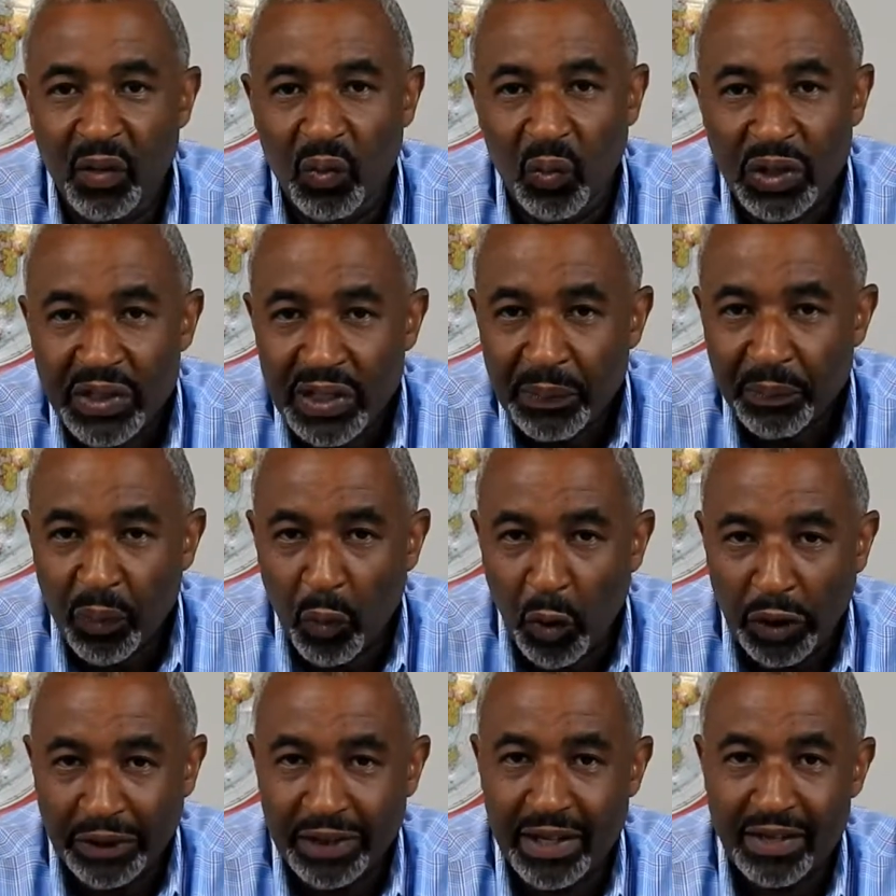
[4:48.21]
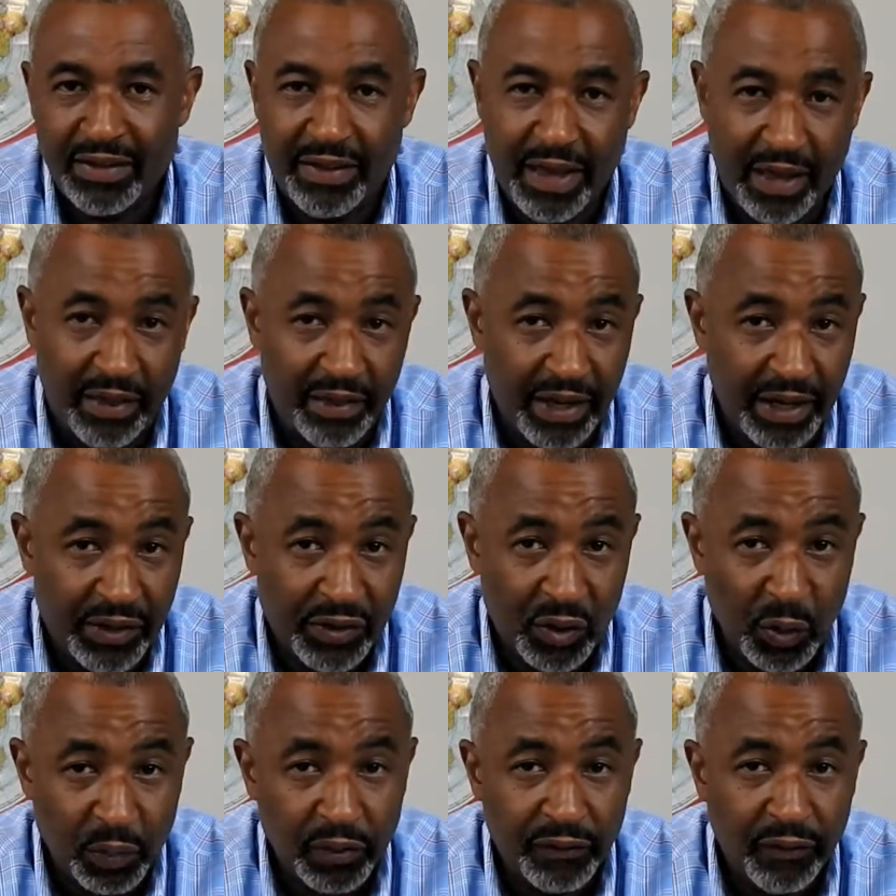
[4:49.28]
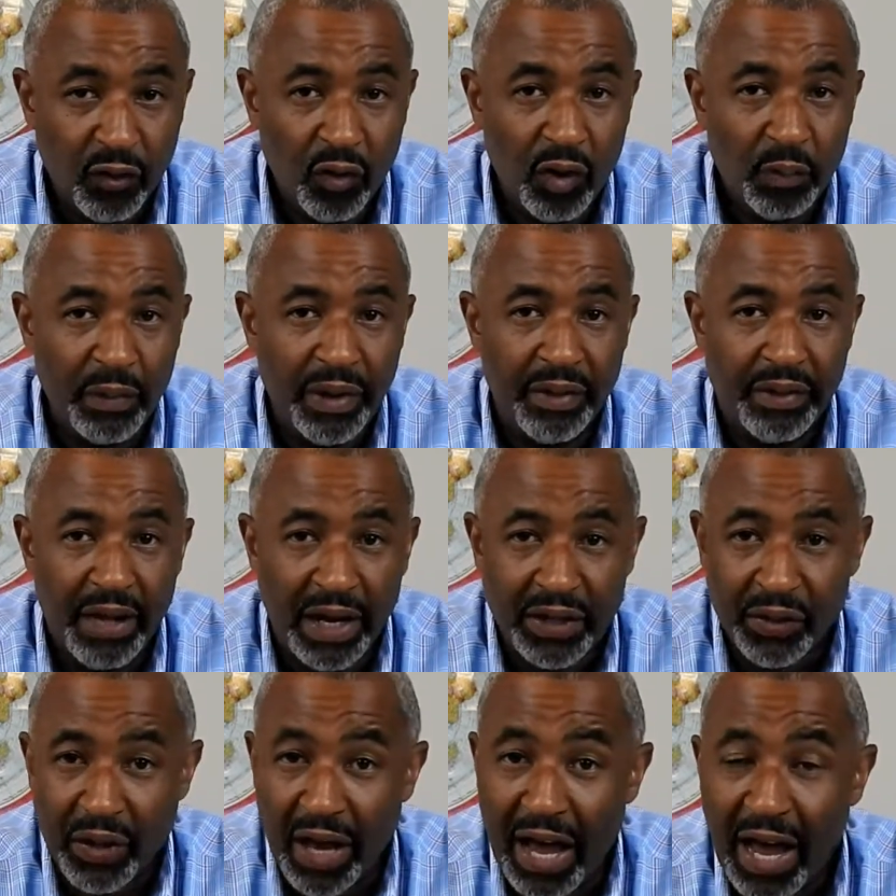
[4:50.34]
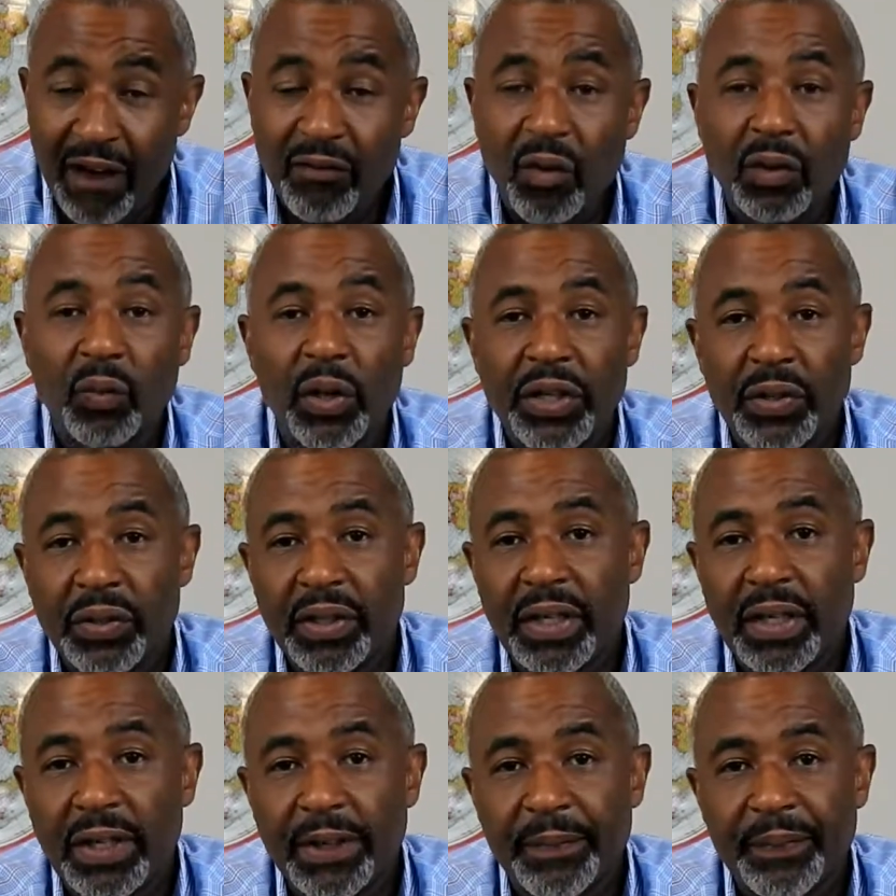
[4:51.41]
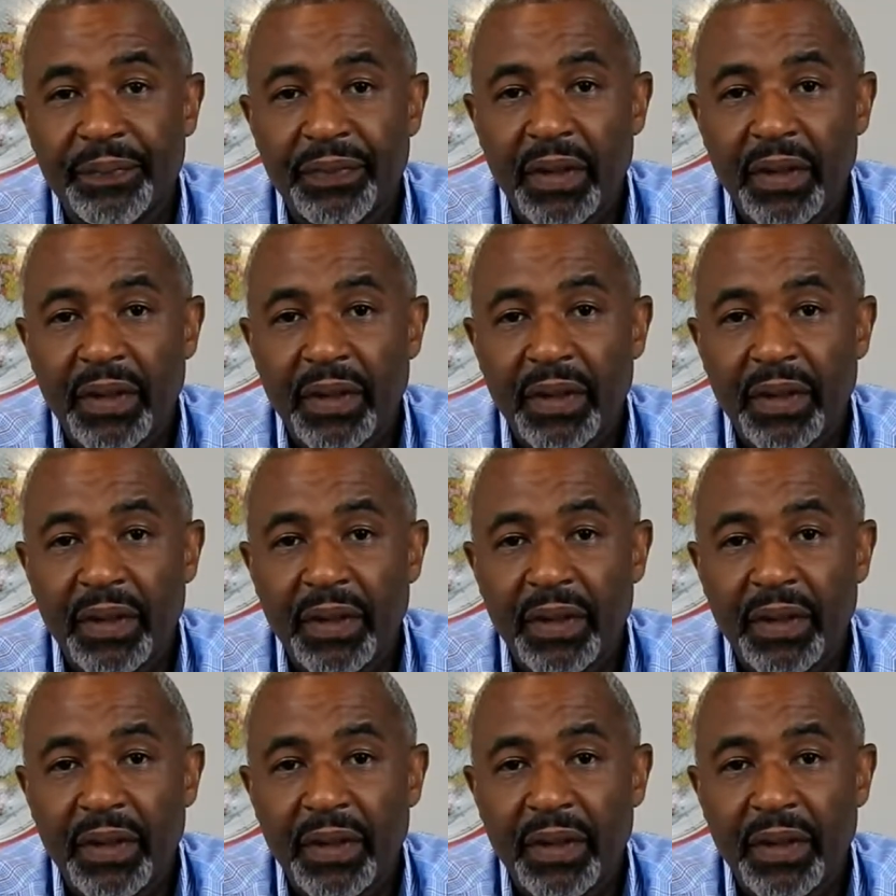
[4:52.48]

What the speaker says: What's important is that they do perform and that you have one when you need it.